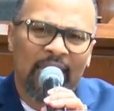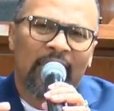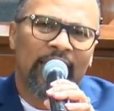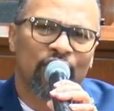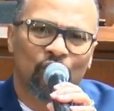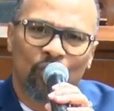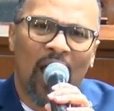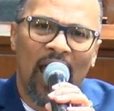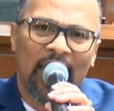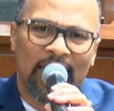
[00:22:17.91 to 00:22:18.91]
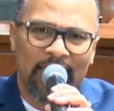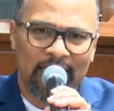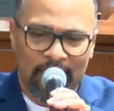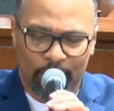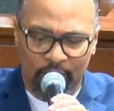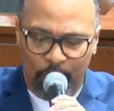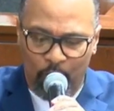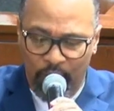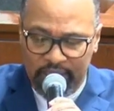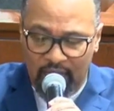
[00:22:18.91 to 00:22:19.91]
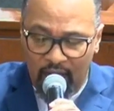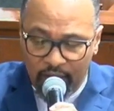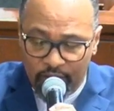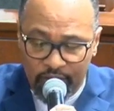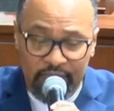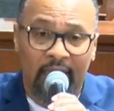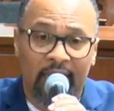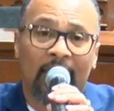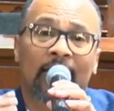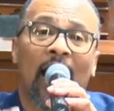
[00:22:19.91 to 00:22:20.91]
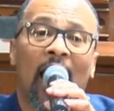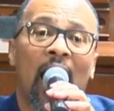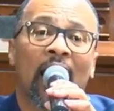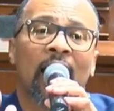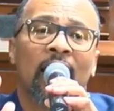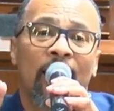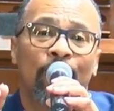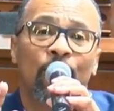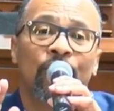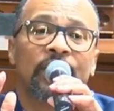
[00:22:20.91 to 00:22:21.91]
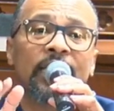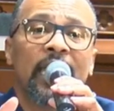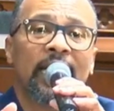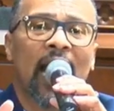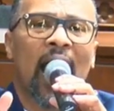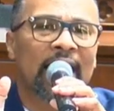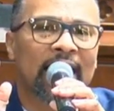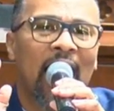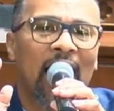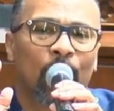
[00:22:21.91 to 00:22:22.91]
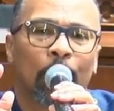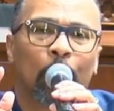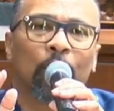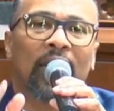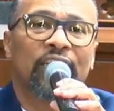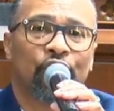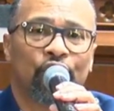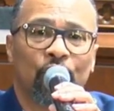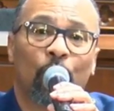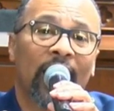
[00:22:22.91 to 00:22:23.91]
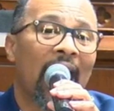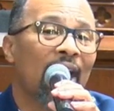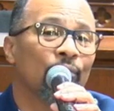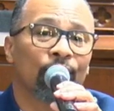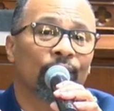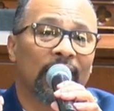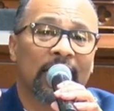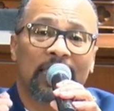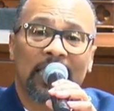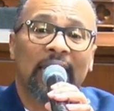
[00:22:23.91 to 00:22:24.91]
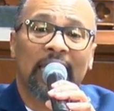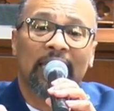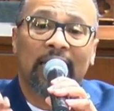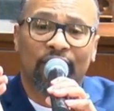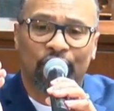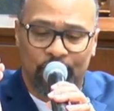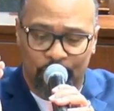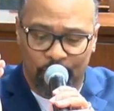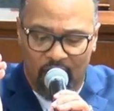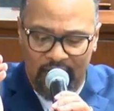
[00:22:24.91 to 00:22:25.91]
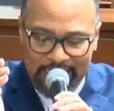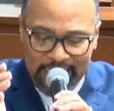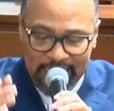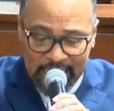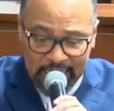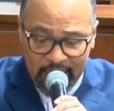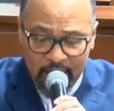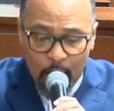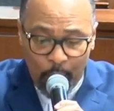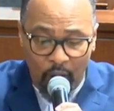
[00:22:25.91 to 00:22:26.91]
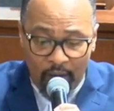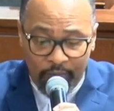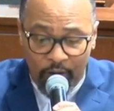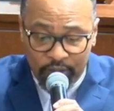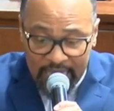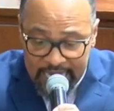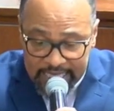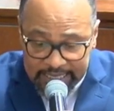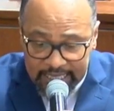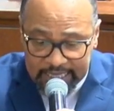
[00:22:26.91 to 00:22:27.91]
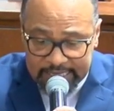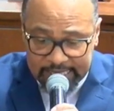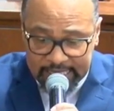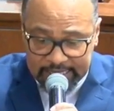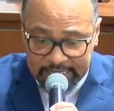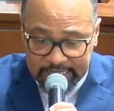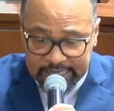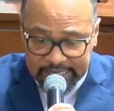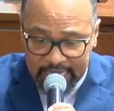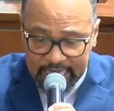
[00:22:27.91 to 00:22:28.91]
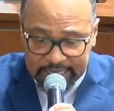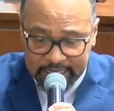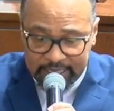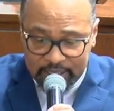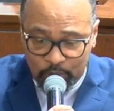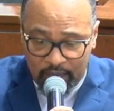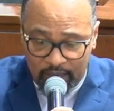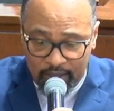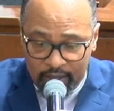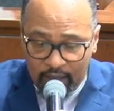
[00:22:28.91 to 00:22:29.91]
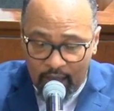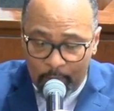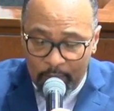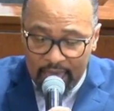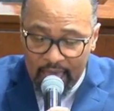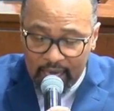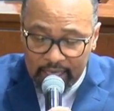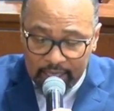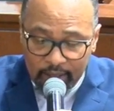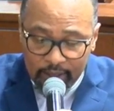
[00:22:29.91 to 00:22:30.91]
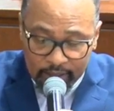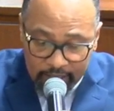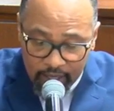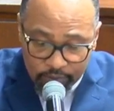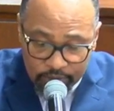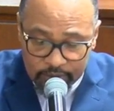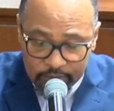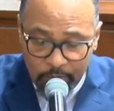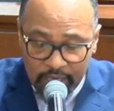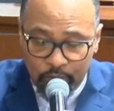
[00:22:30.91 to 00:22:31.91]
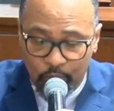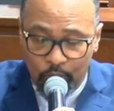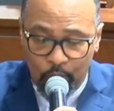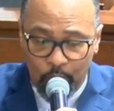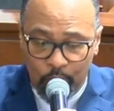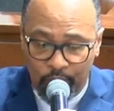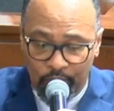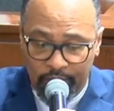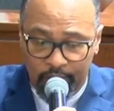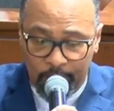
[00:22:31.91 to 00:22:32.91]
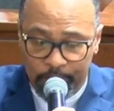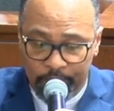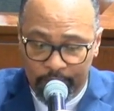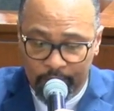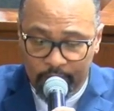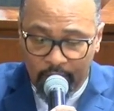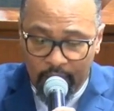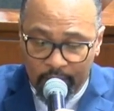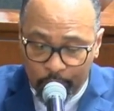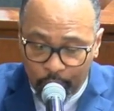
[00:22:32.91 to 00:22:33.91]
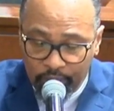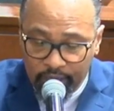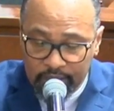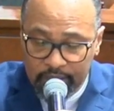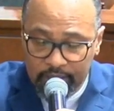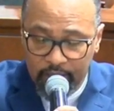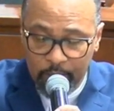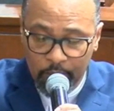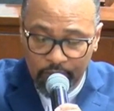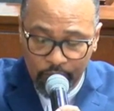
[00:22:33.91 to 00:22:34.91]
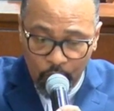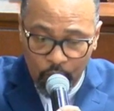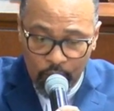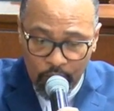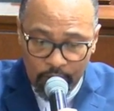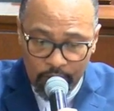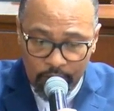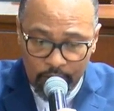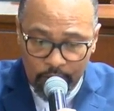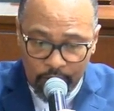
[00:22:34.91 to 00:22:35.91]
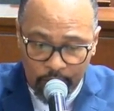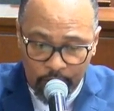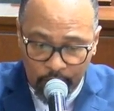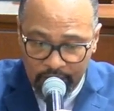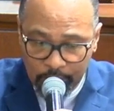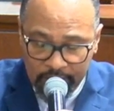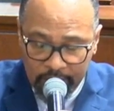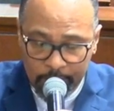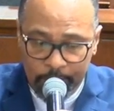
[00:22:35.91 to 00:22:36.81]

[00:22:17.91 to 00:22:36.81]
He's trying to get to the point to understand that God, if you seek God, God will bless you with everything that you are needing. Proverbs 18 and 16 says it this way A man gifts makes room for him and brings him before great men.